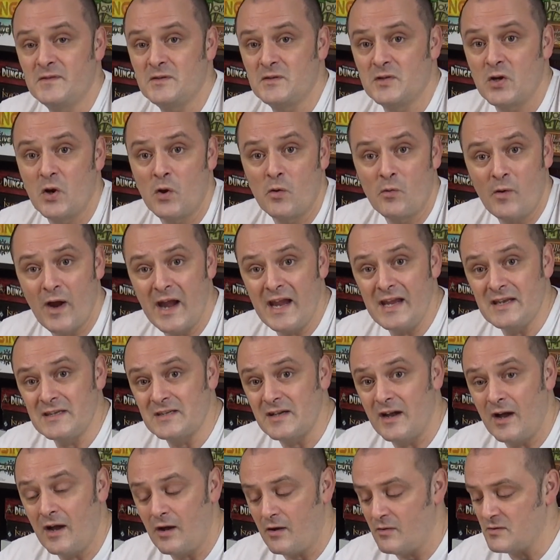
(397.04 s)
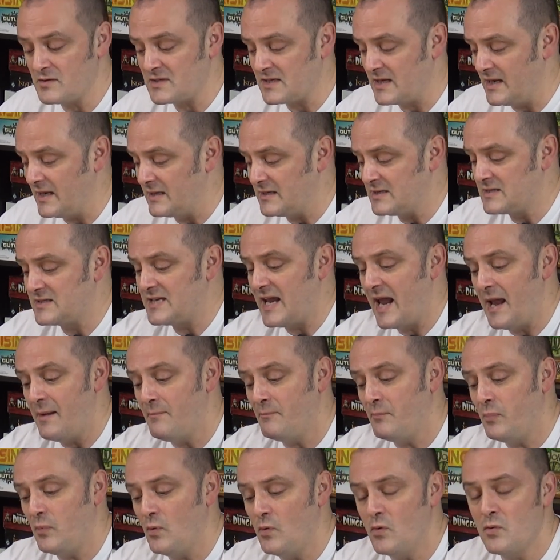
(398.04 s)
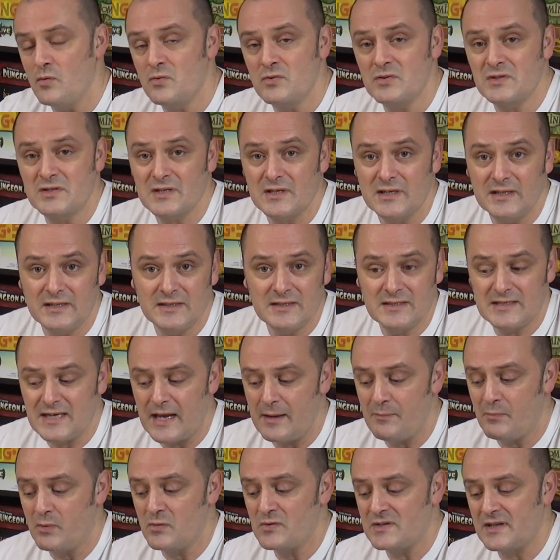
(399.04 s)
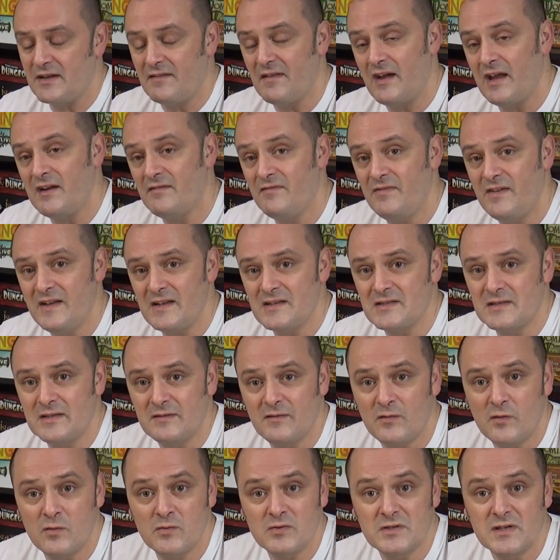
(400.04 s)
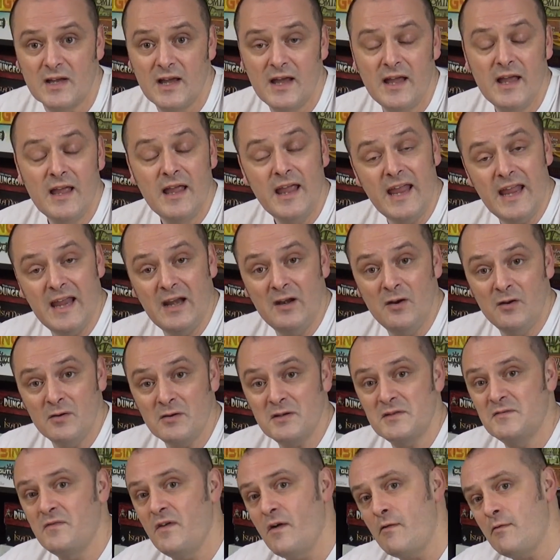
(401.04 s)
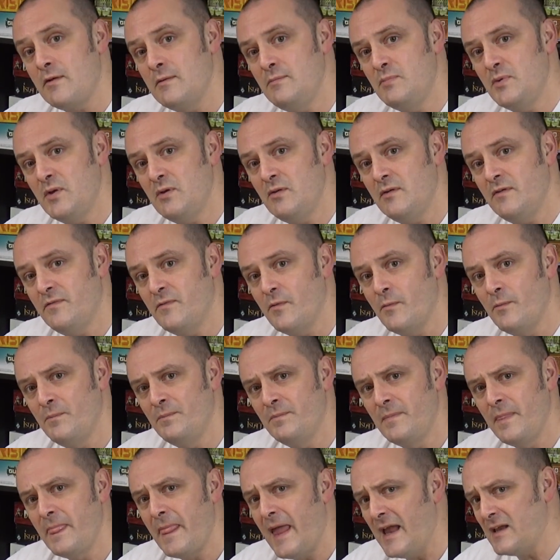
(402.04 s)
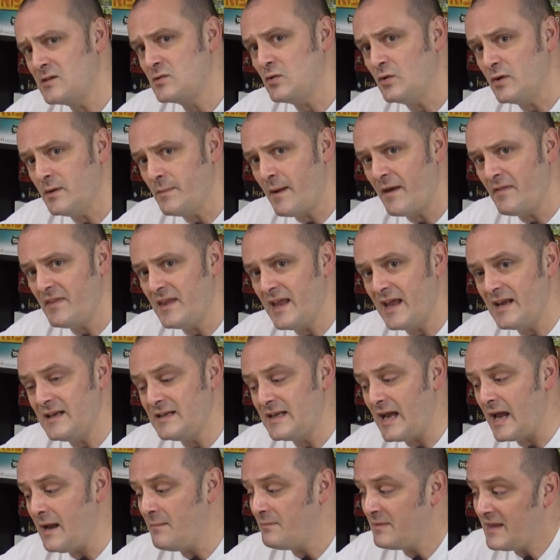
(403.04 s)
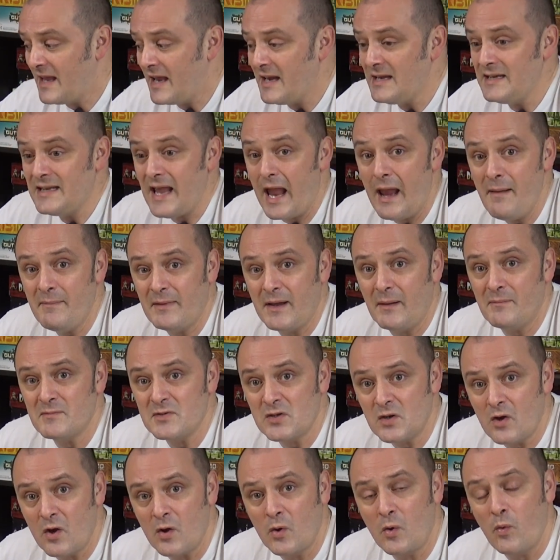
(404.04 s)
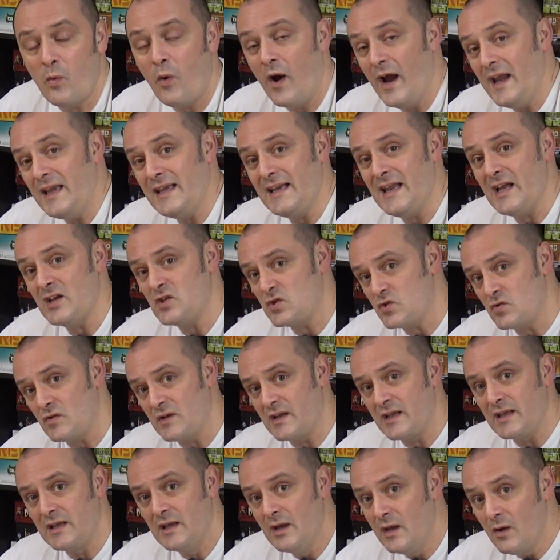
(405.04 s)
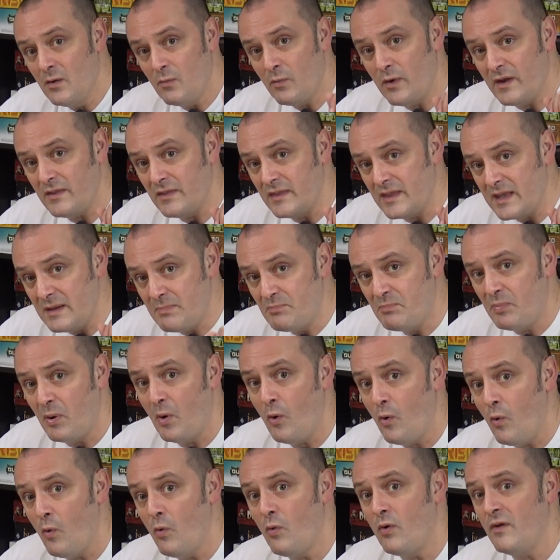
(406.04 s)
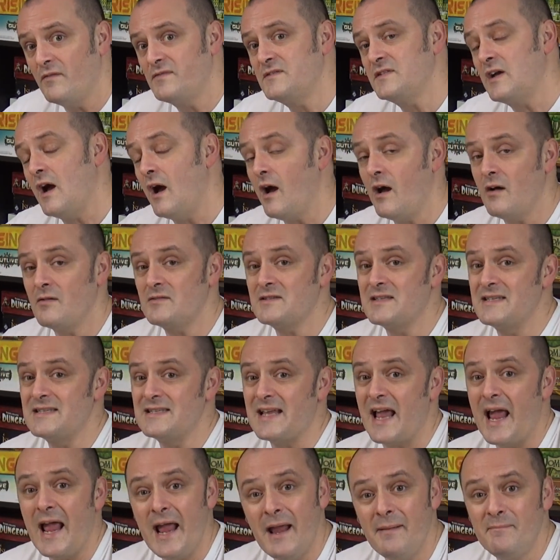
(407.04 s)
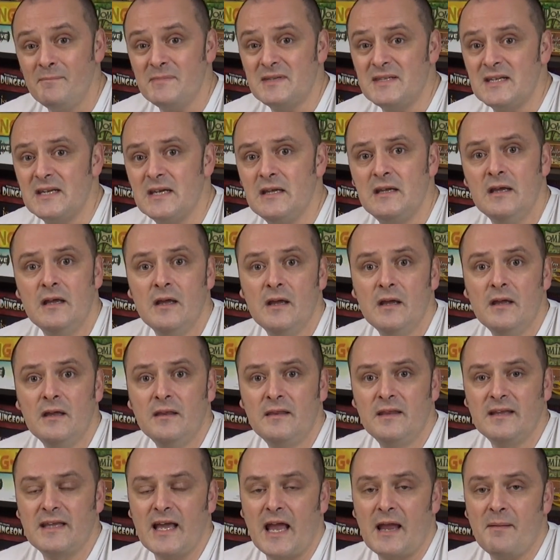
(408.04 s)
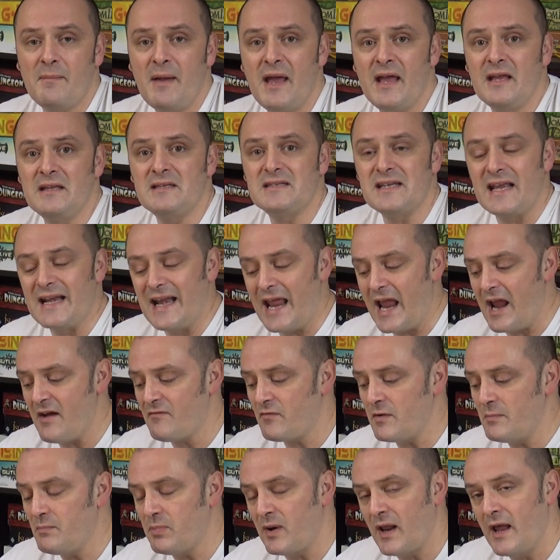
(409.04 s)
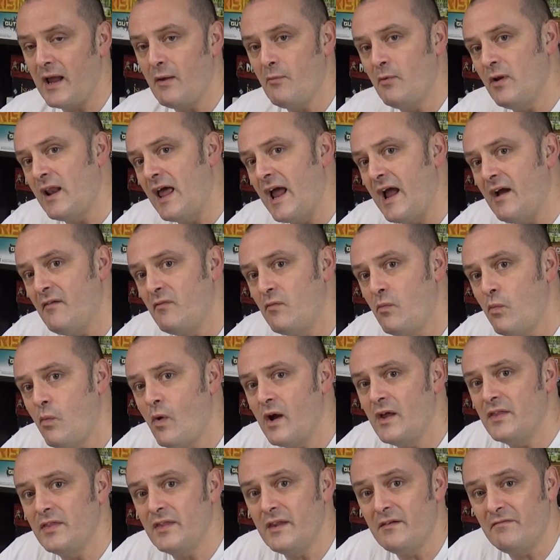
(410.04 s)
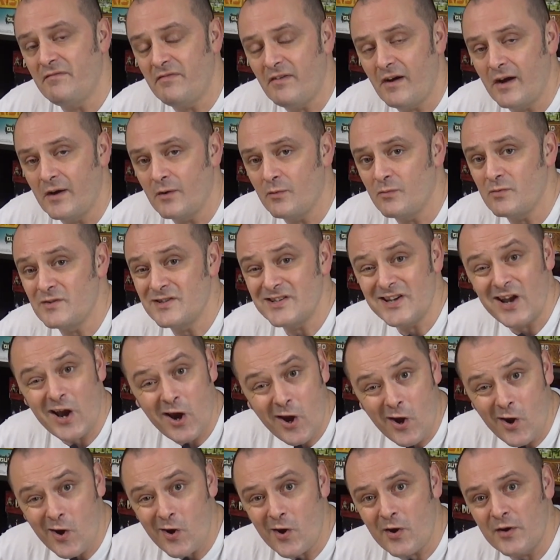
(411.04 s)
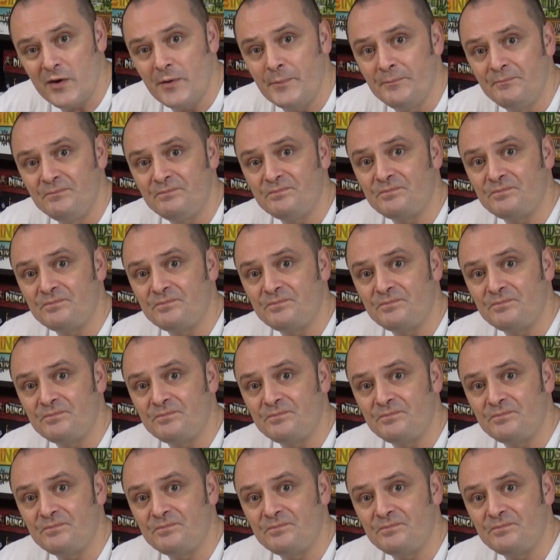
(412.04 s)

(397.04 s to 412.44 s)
terrain tiles and temples that have festivals, it looks very beautiful. And talking about the end game comes along quite naturally. When the pool of tiles is empty, the game ends and every player will have one final turn